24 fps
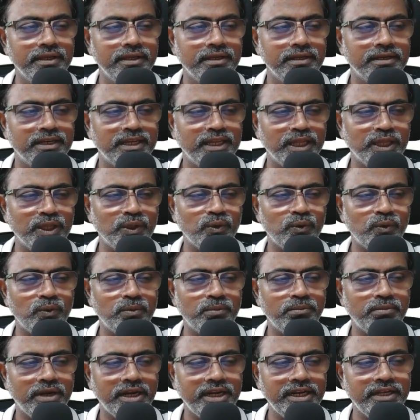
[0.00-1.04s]
Now,
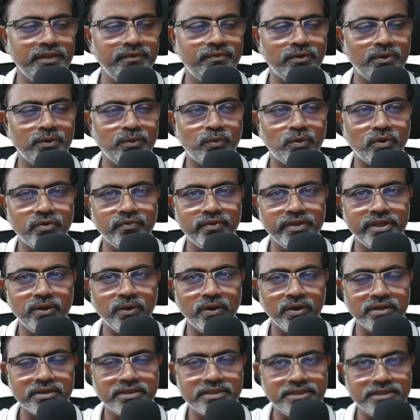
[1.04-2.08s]
by default, what we
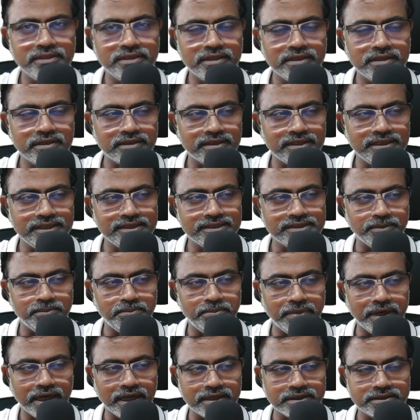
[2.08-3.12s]
got here is a
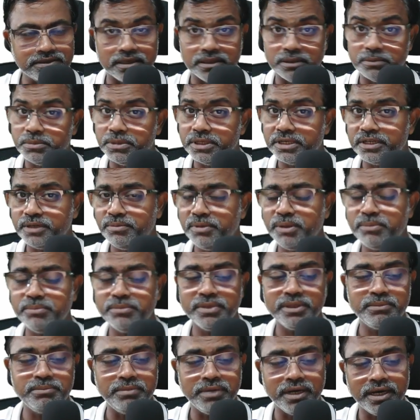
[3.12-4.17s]
bar chart. But
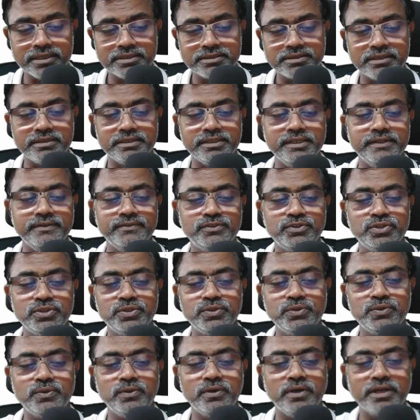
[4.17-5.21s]
remember, bar chart gives
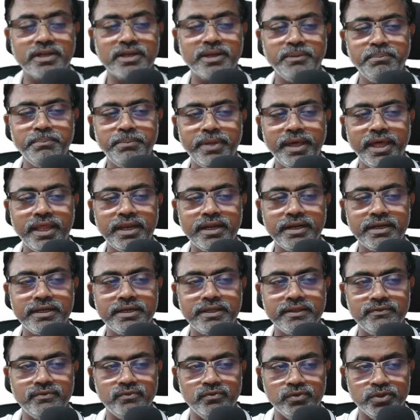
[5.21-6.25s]
you a
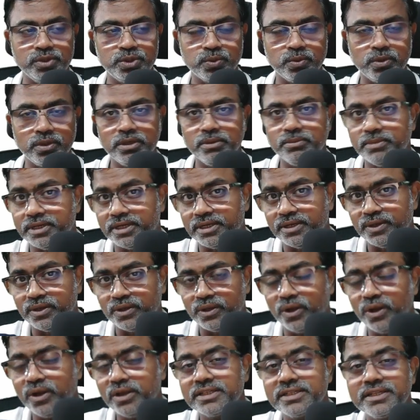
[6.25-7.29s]
comparative visual, but
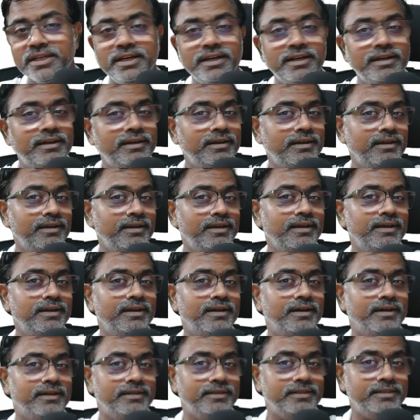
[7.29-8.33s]
not a
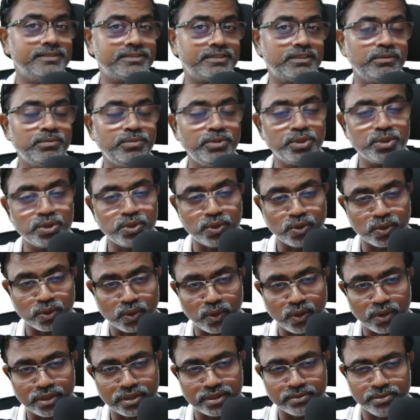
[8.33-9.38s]
distribution or a
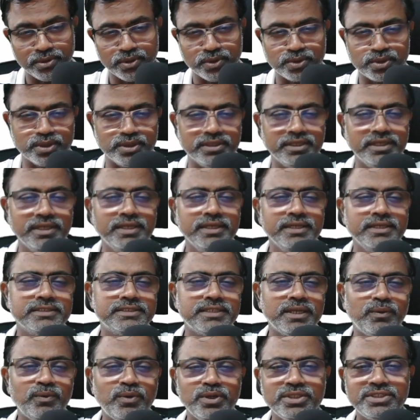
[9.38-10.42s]
contribution.
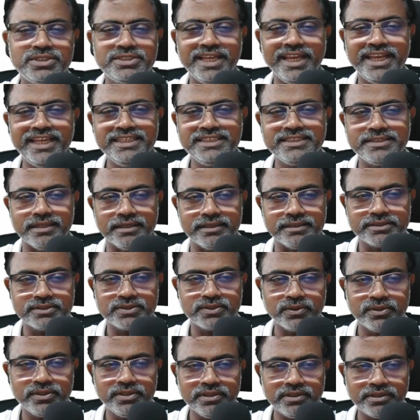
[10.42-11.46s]
So I want to change that.
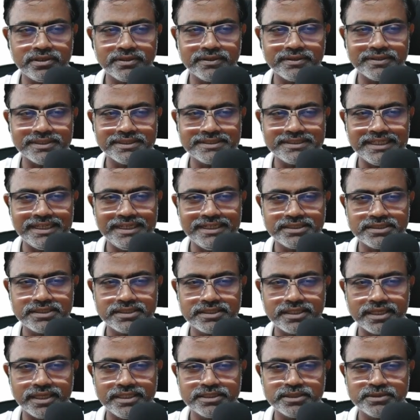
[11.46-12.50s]
So here I could see it
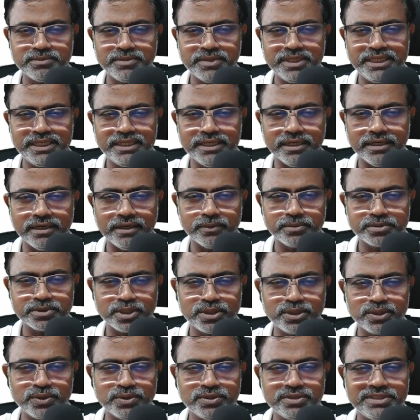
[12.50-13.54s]
says me
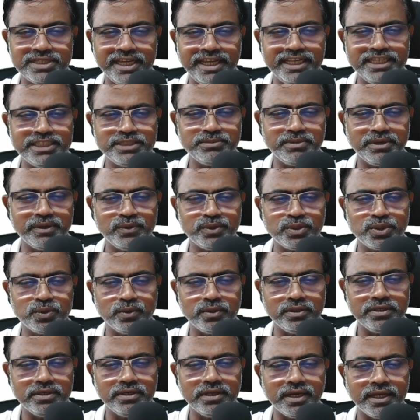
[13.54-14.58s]
option to change my
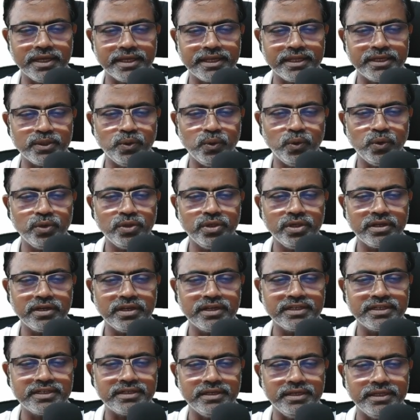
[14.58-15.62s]
visual. I can go here
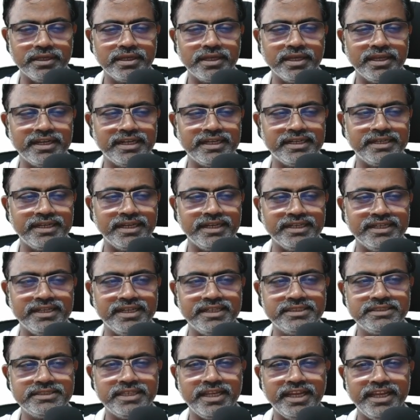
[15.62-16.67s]
and click and it can
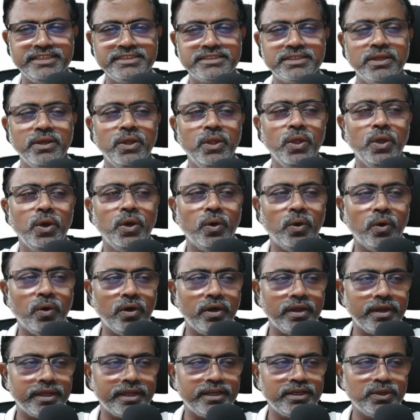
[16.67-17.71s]
get changed,
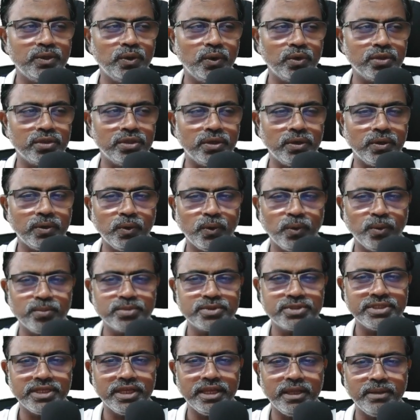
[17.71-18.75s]
or I can go to the
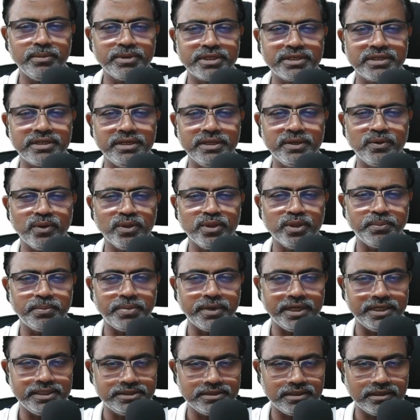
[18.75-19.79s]
home tab and click on the
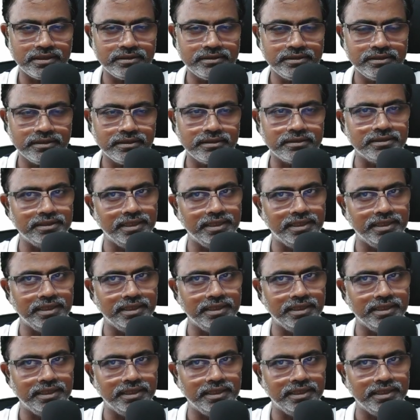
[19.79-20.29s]
pie chart here.